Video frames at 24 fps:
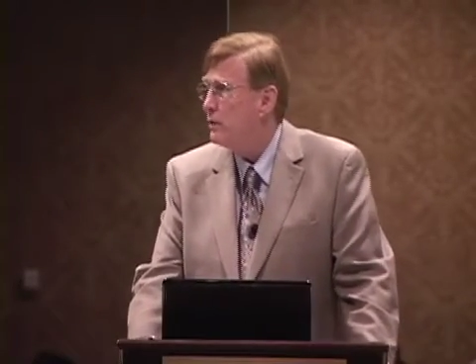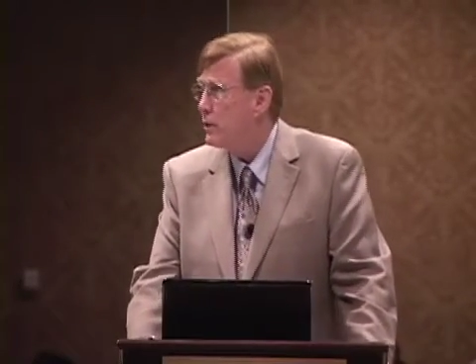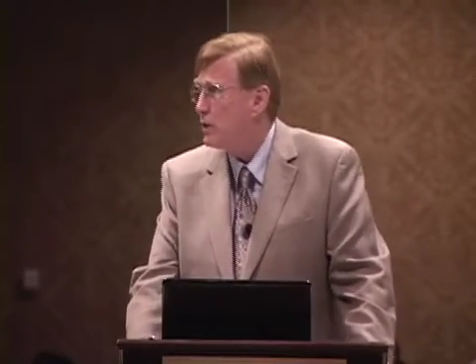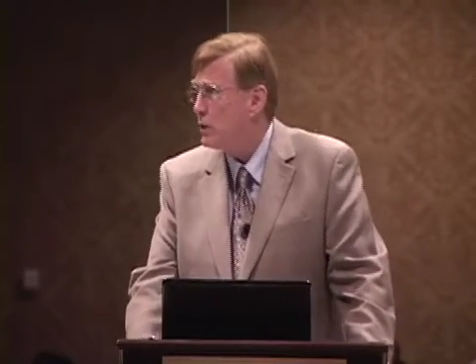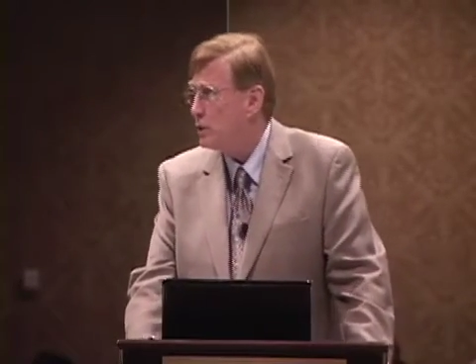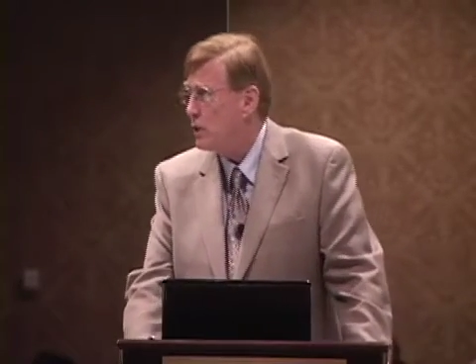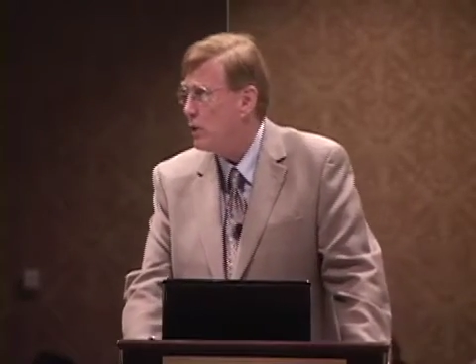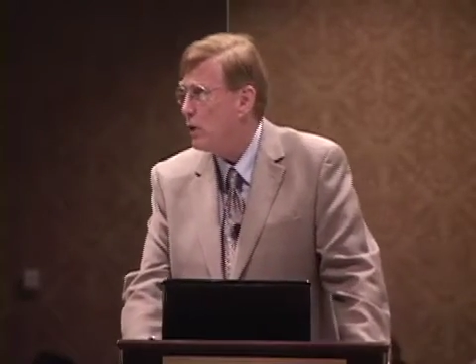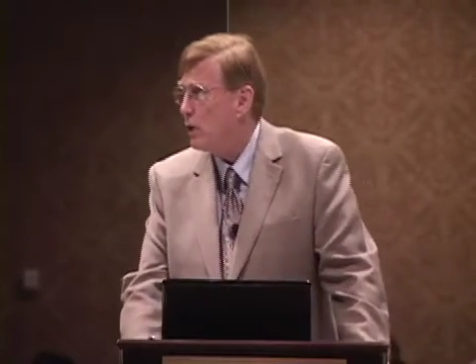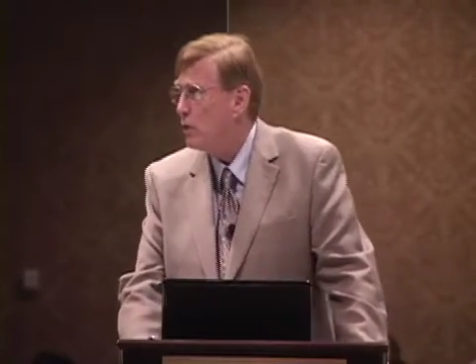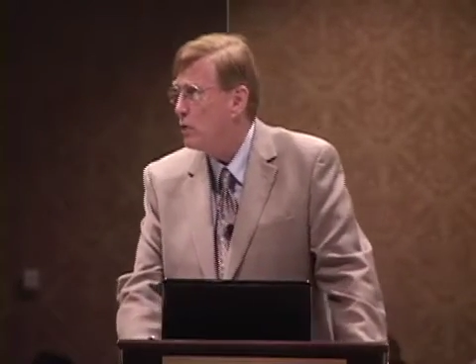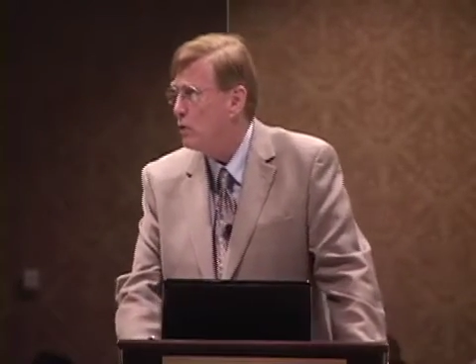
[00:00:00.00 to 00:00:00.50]
of
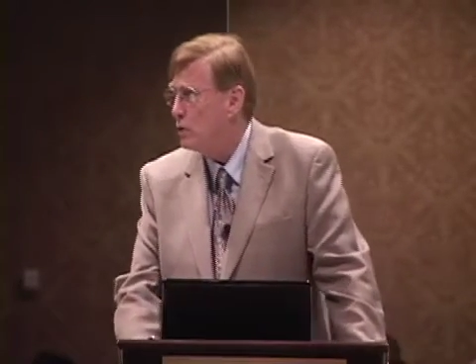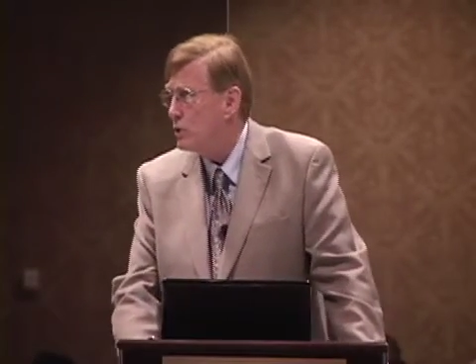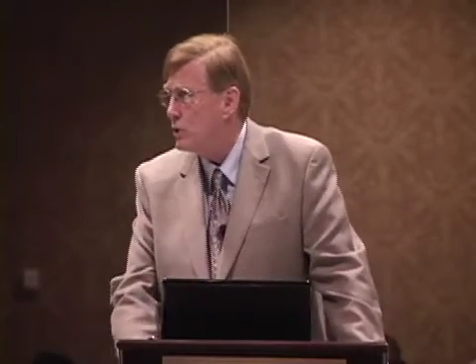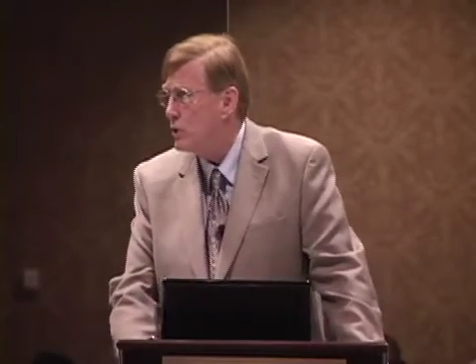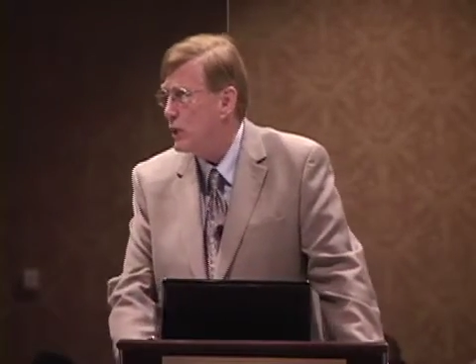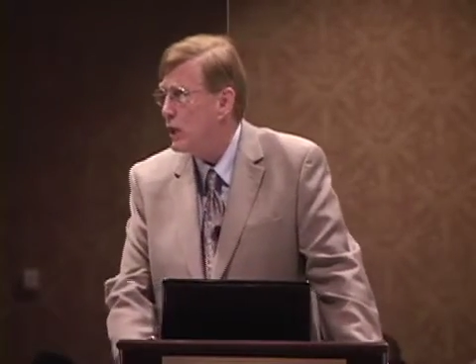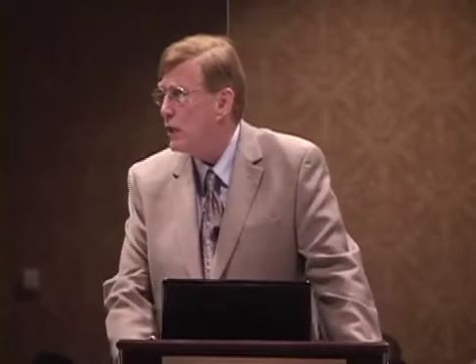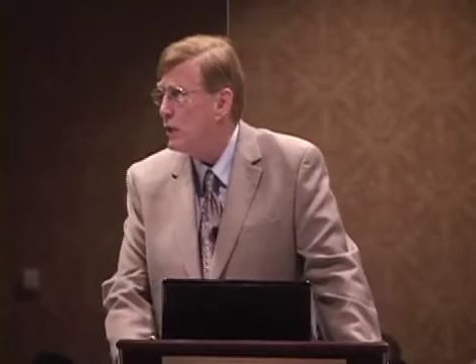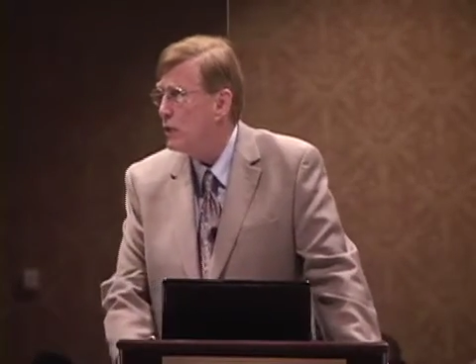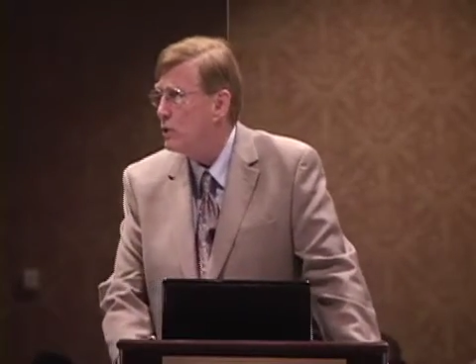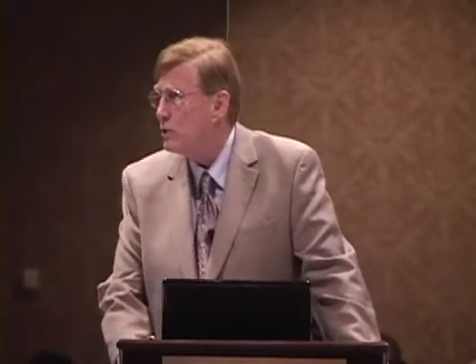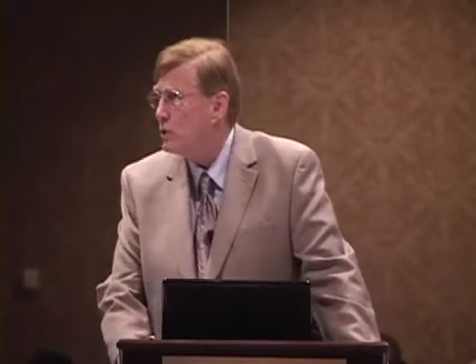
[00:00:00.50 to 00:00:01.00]
just closed
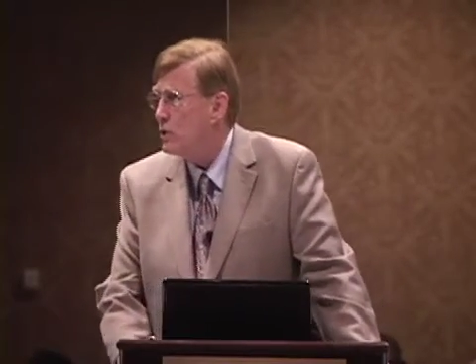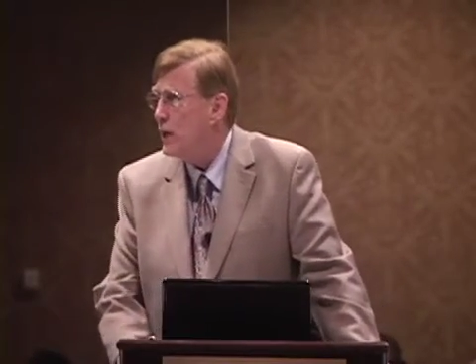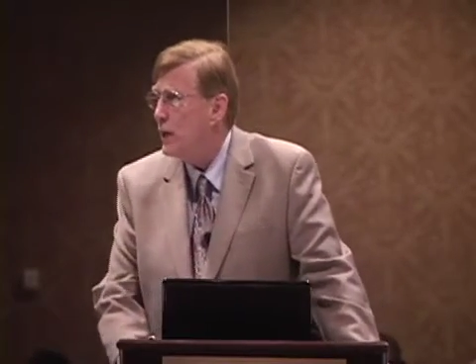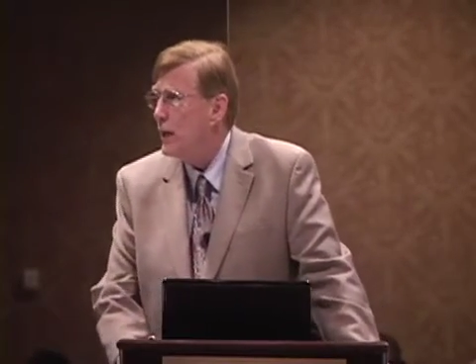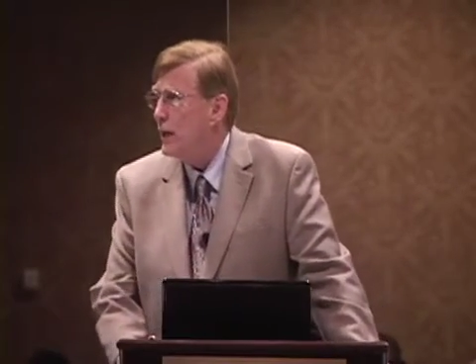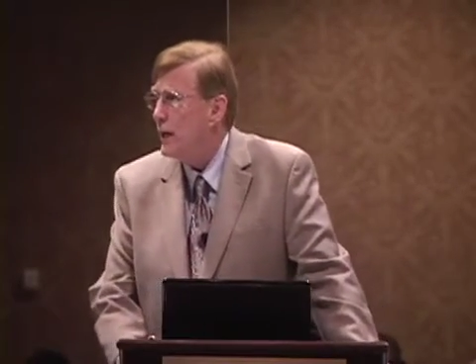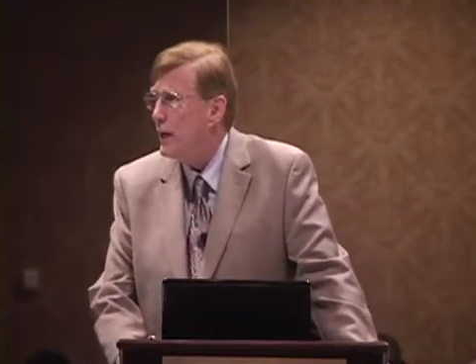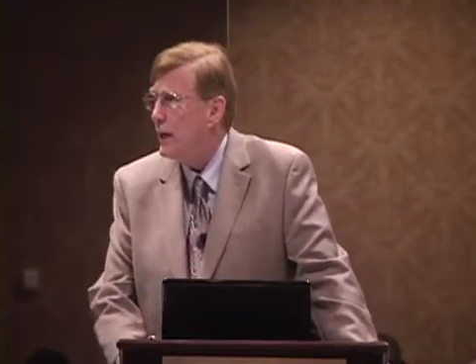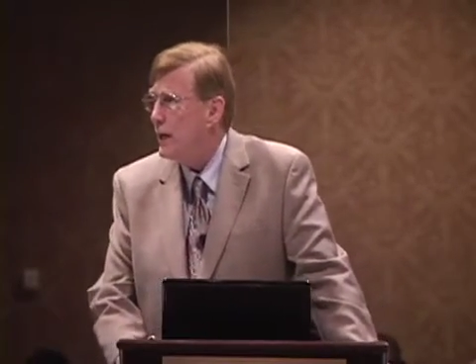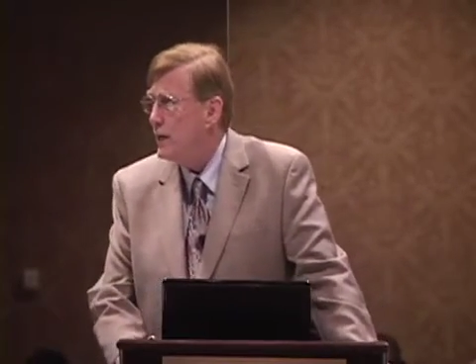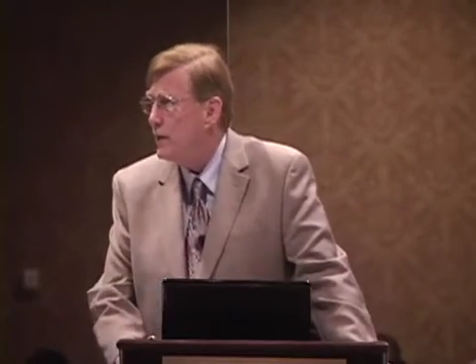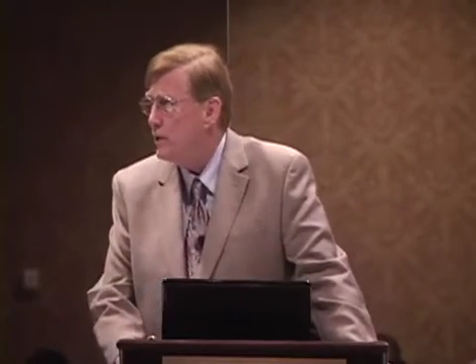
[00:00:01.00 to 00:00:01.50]
sales
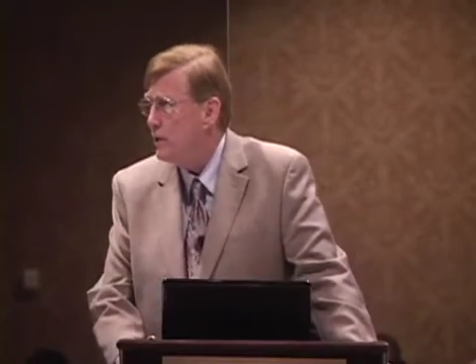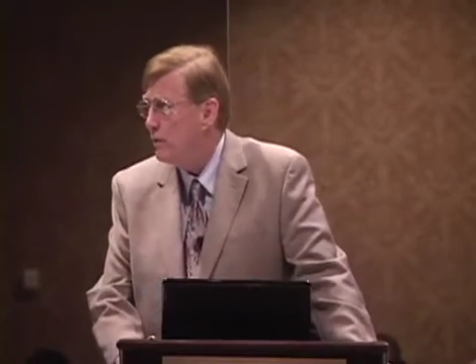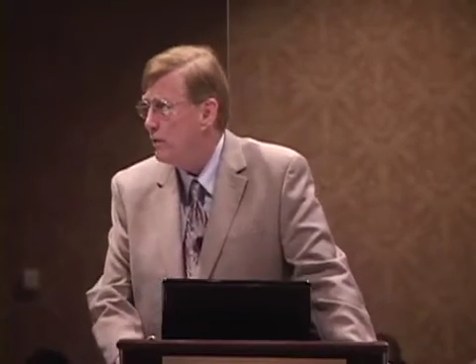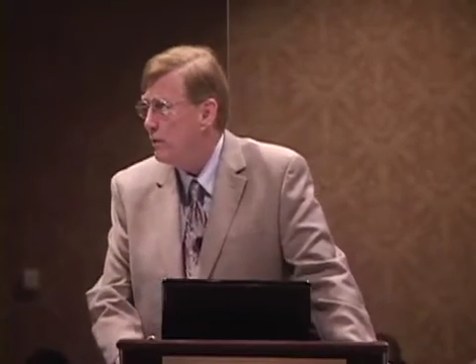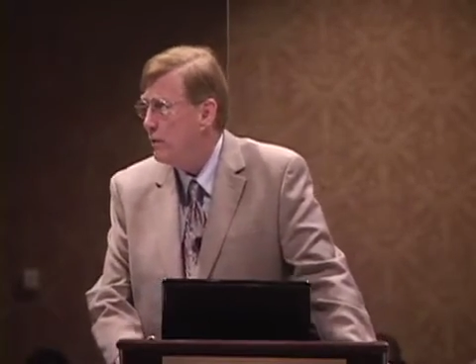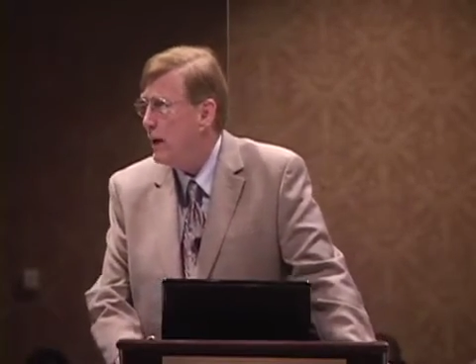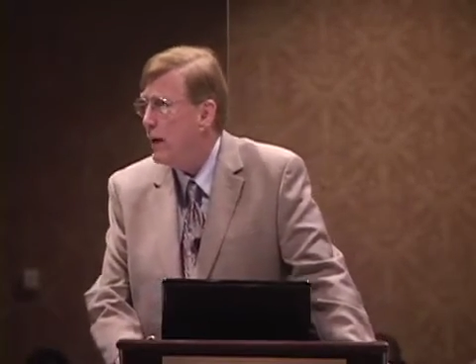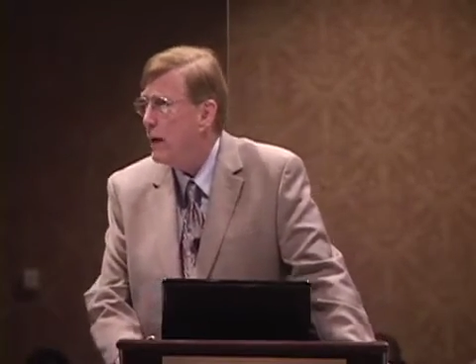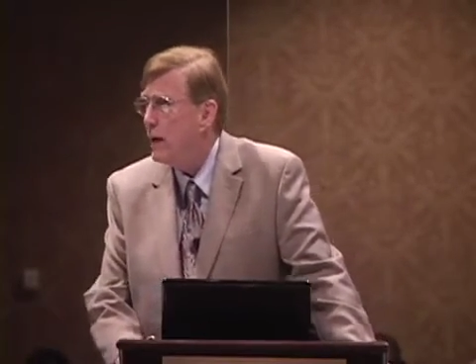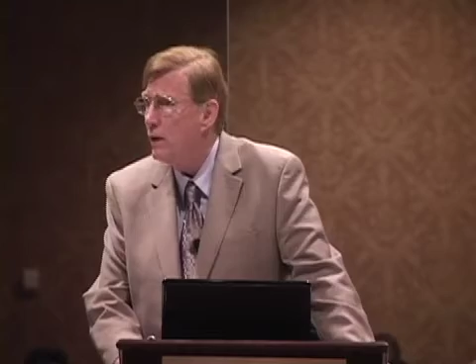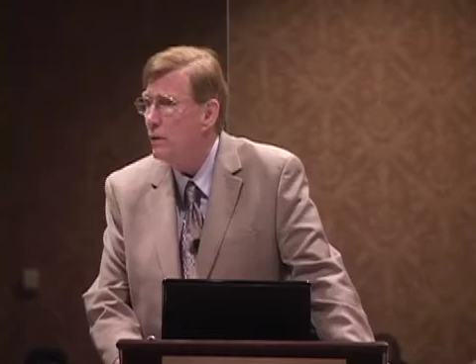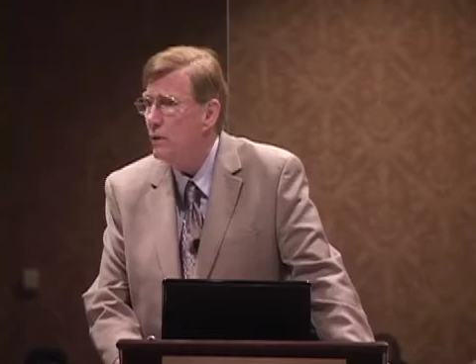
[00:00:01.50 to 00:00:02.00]
in
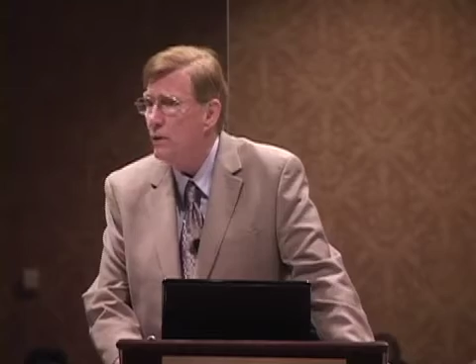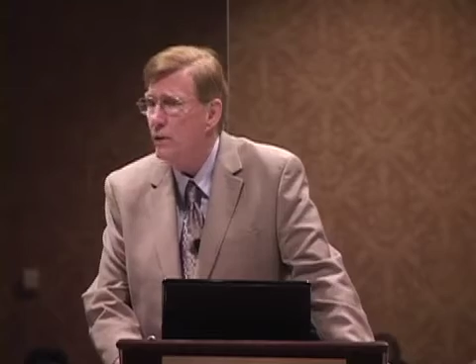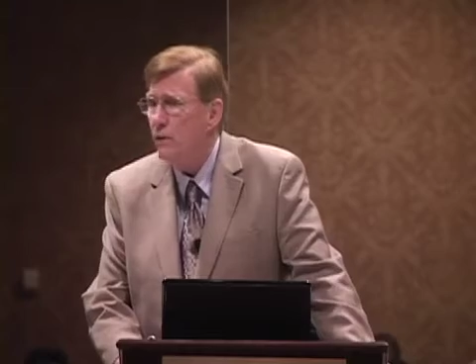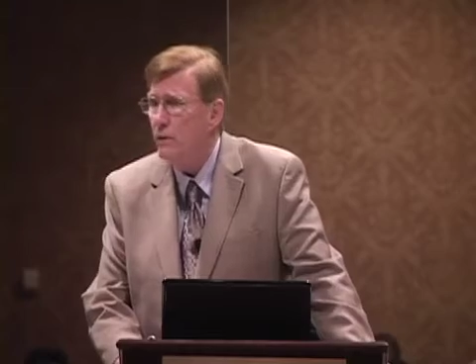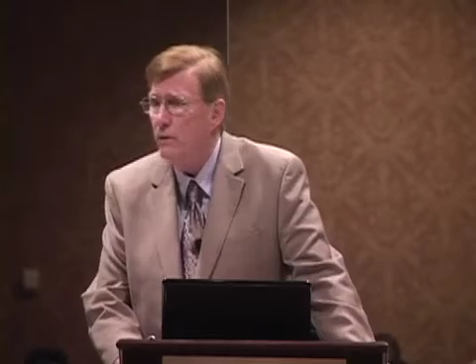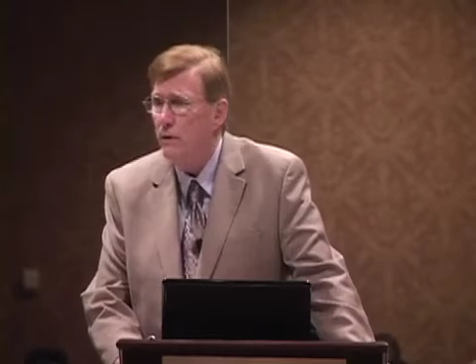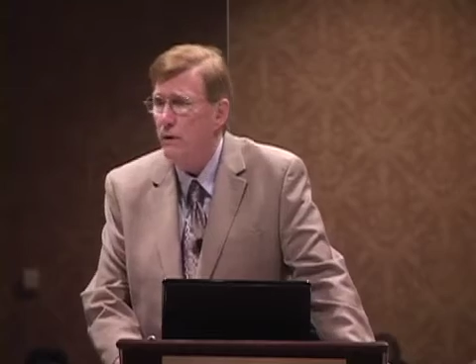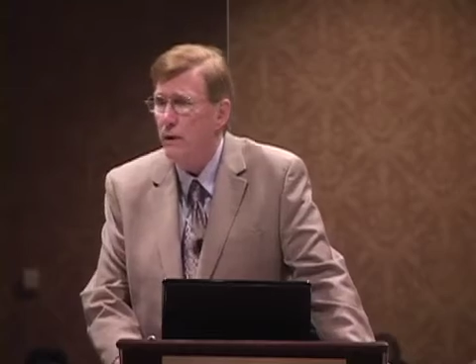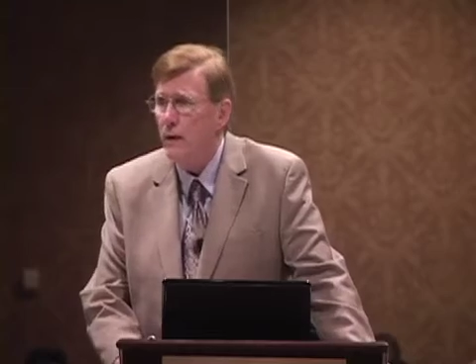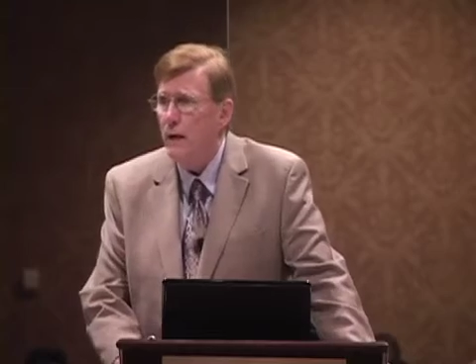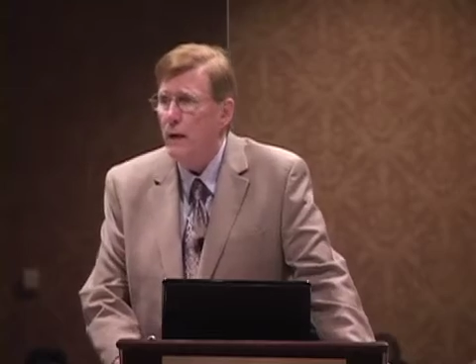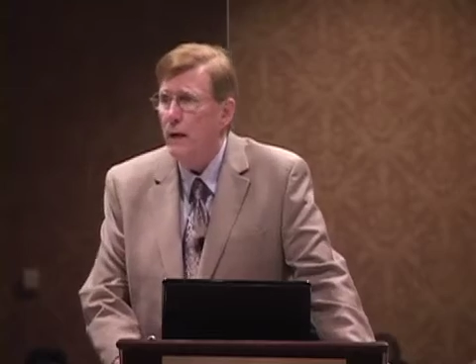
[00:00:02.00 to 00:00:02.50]
your
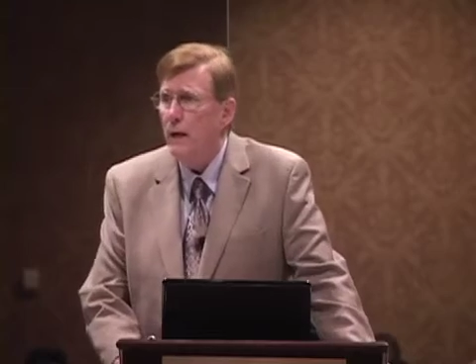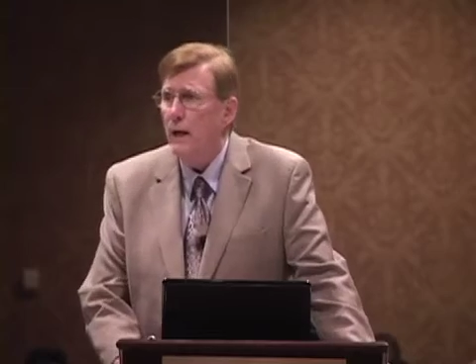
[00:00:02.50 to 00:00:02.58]
value.